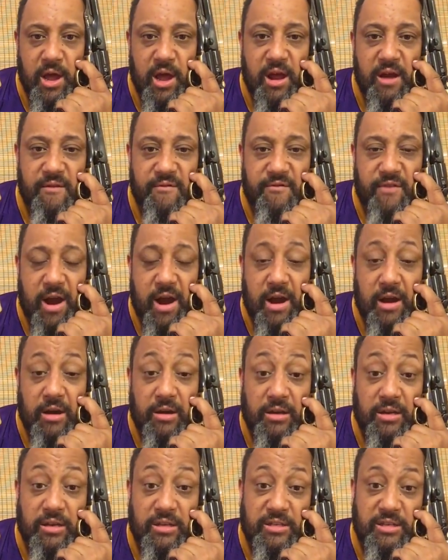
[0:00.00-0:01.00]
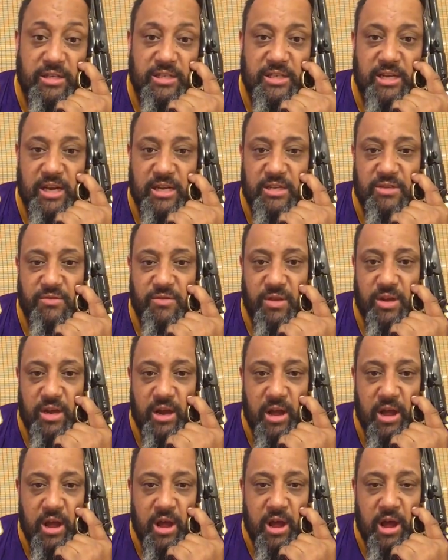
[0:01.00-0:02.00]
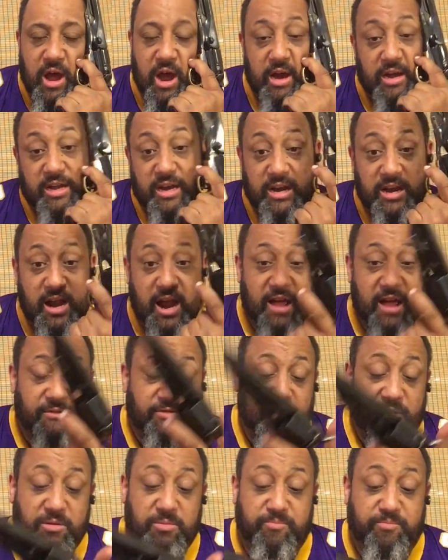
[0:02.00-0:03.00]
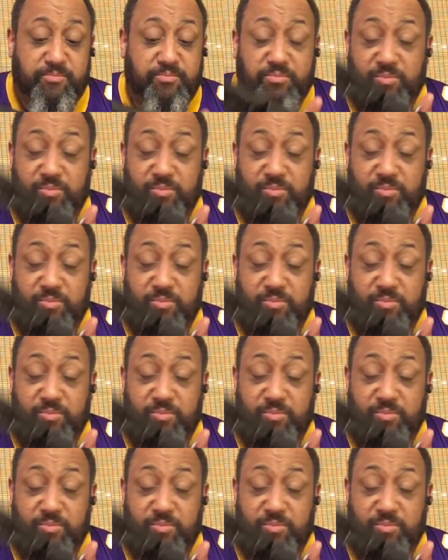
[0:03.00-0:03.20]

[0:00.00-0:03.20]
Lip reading: and fired successfully. I didn't have to